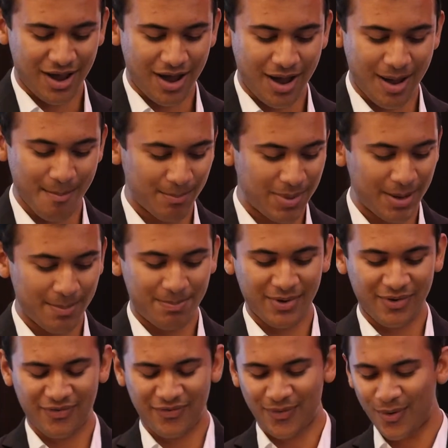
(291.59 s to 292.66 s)
Um, but
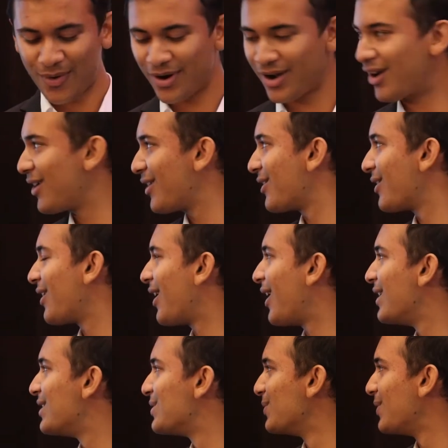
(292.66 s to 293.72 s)
before
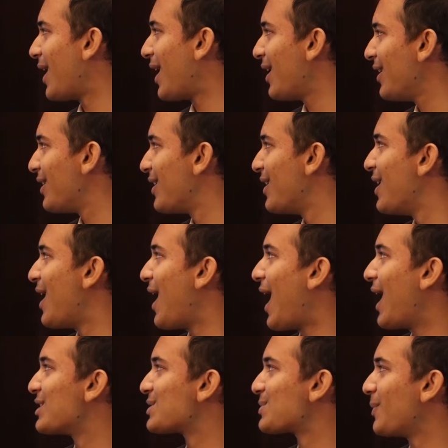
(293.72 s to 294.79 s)
I do that,
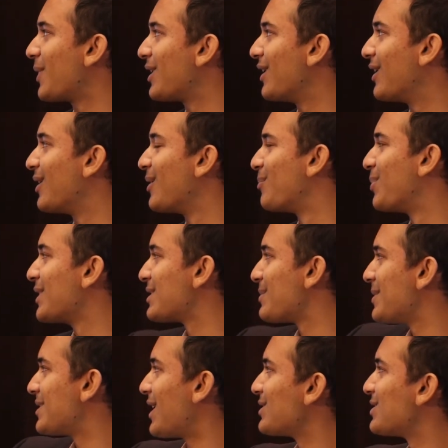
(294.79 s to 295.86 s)
I just want to bring
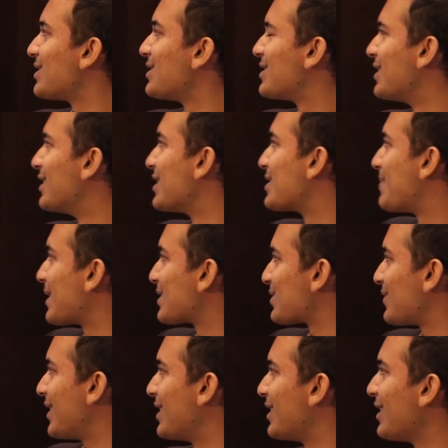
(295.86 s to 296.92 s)
some attention to this
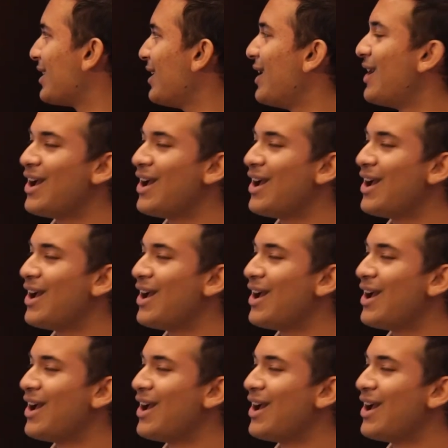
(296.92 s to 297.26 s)
picture right here.